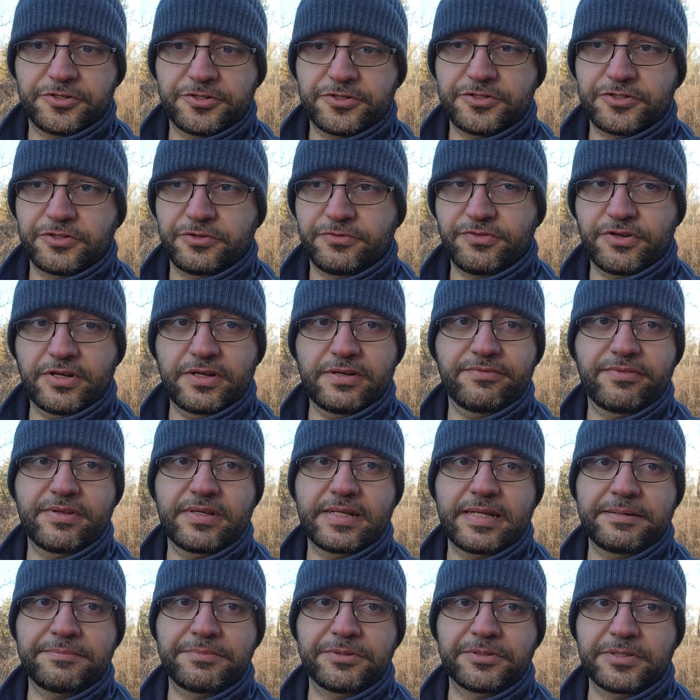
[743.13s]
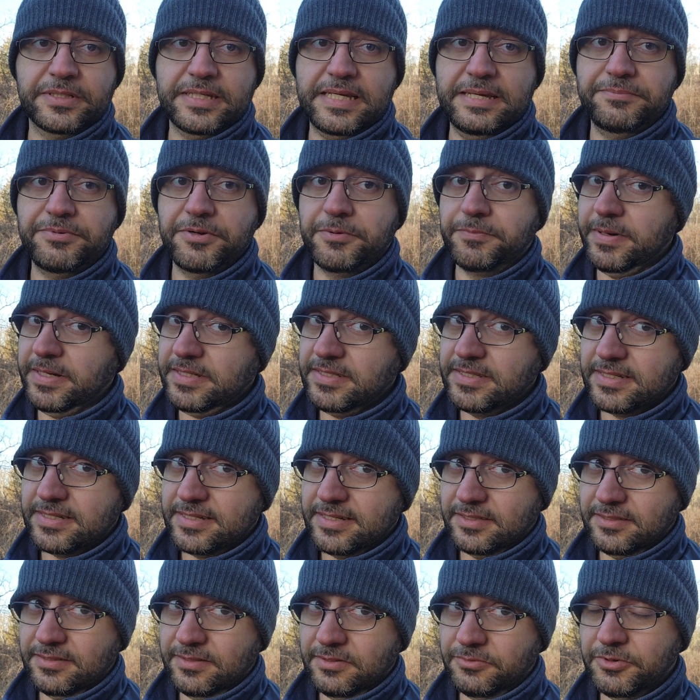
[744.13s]
So if you're even able to keep your pet
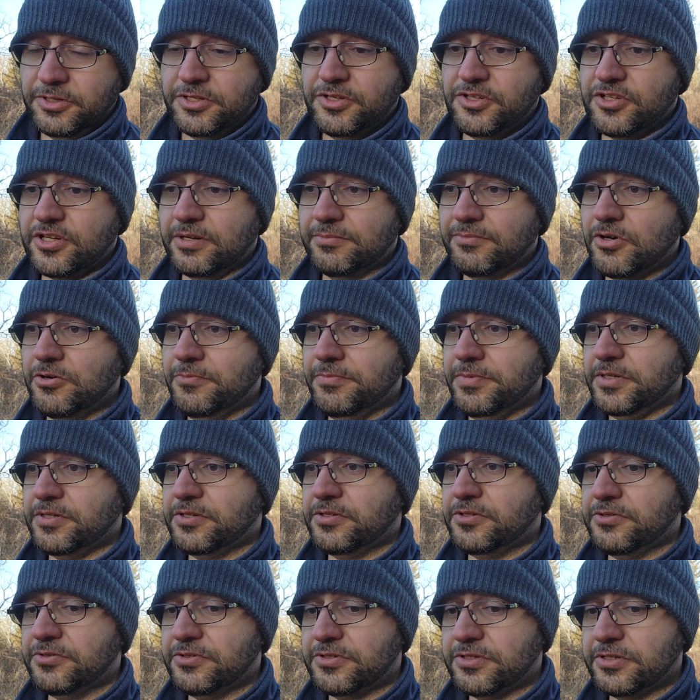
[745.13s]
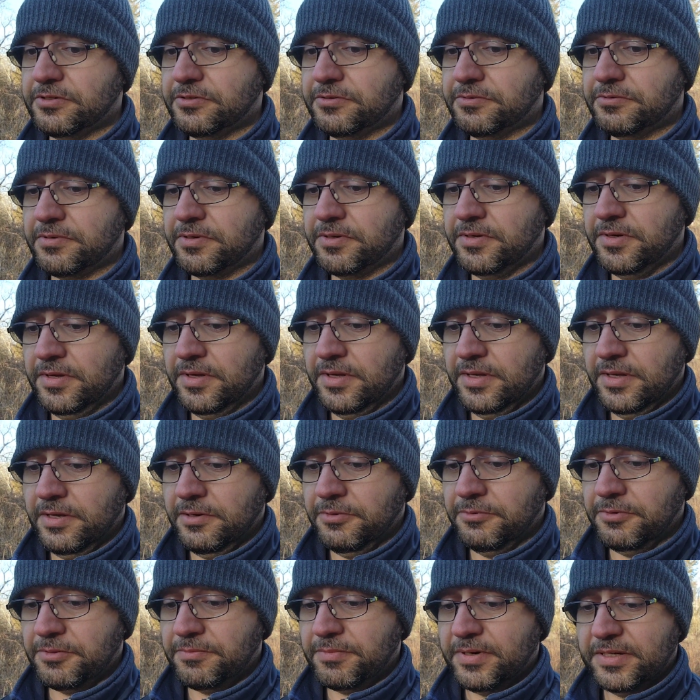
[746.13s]
still, which I'm hoping to do so
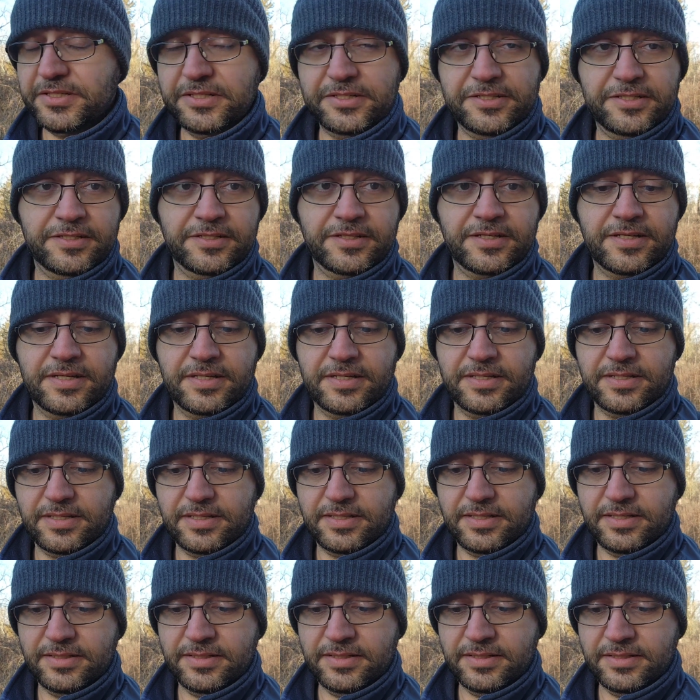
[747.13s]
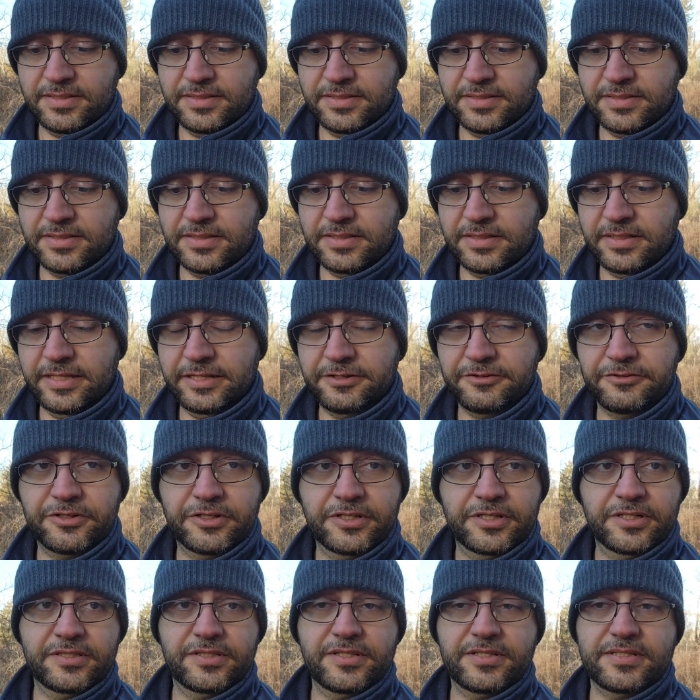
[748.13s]
with my dog later
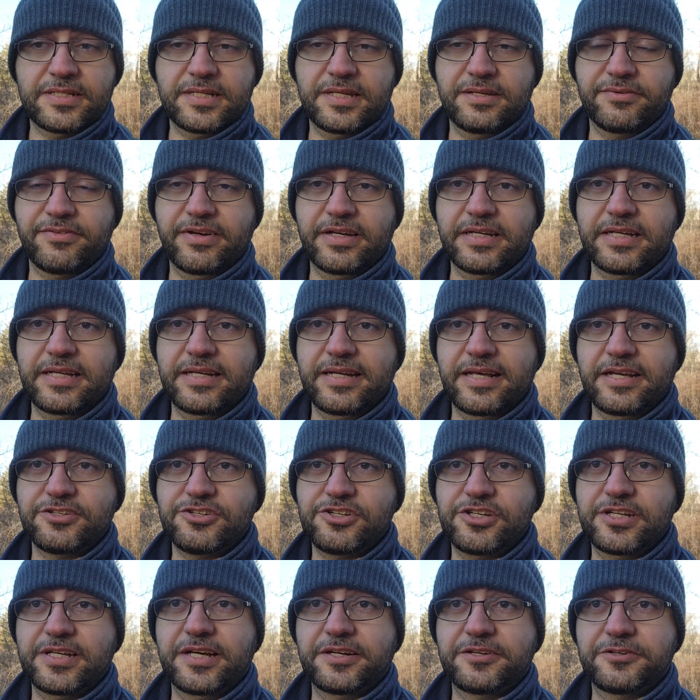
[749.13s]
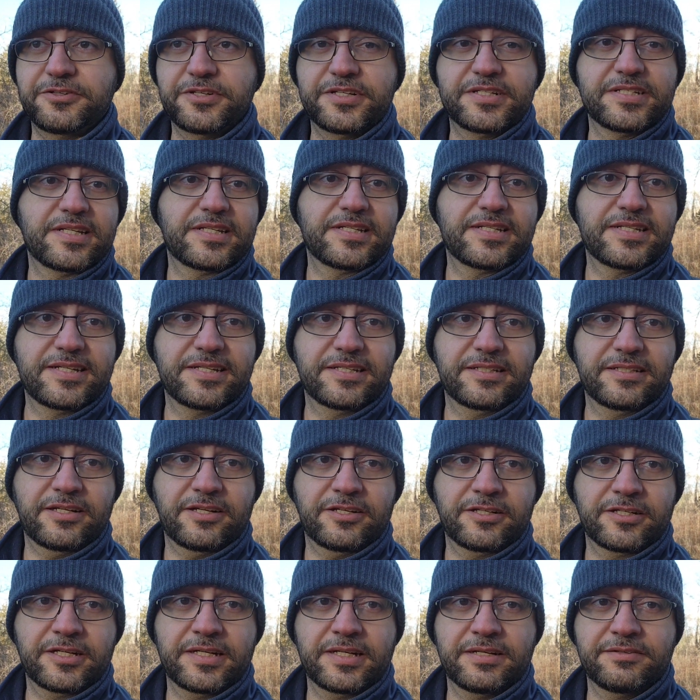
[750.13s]
on, to see if I can actually get her to sit still
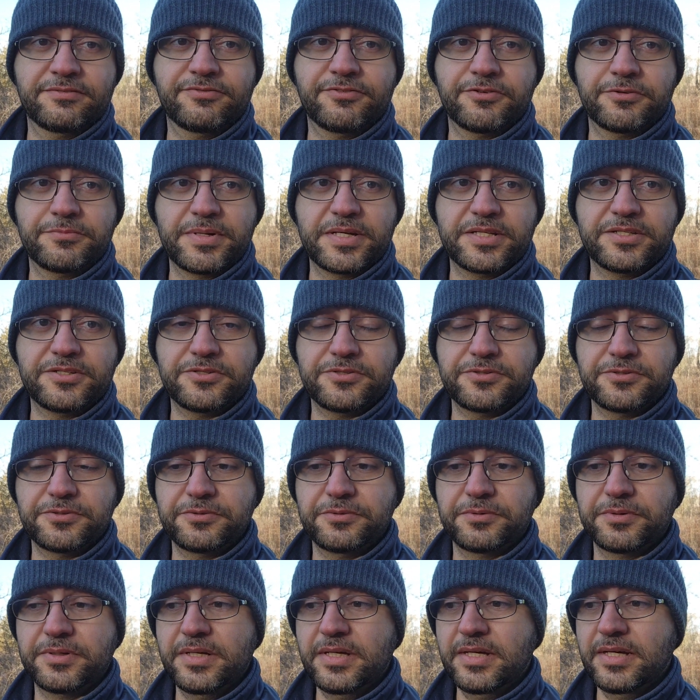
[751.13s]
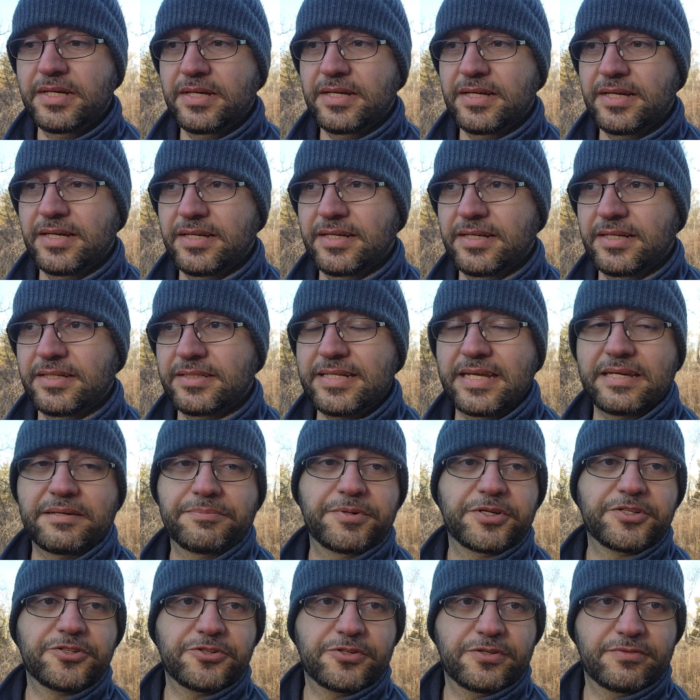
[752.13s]
long enough for me to take a
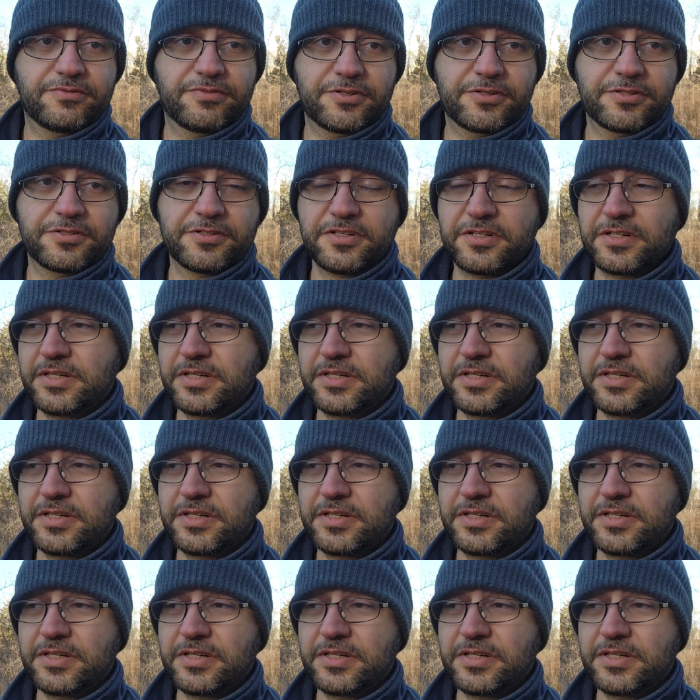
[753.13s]
picture of her.